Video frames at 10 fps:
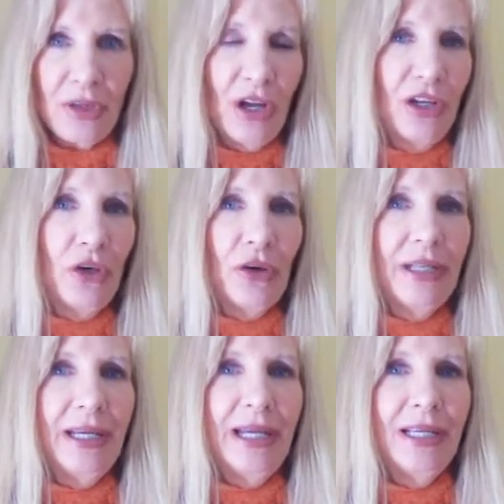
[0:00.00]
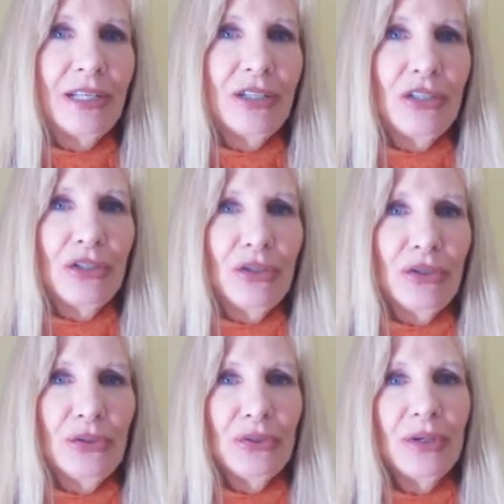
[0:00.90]
your need
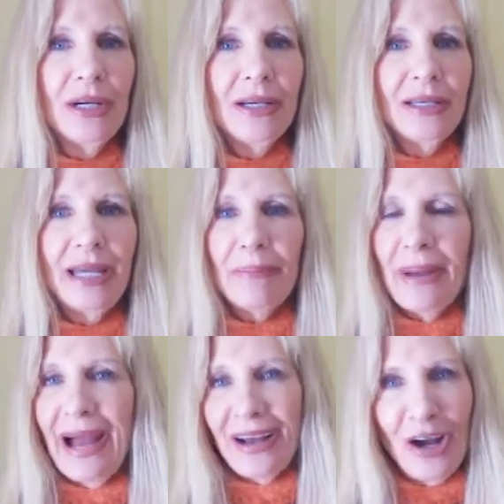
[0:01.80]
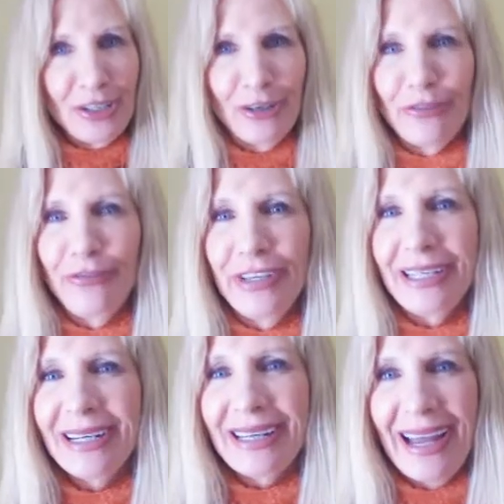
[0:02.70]
to get back on your
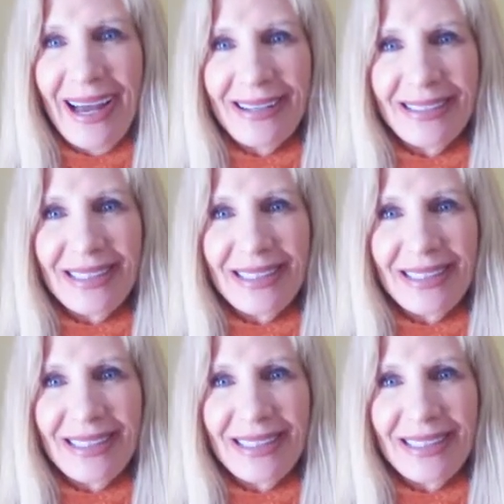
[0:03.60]
feet again.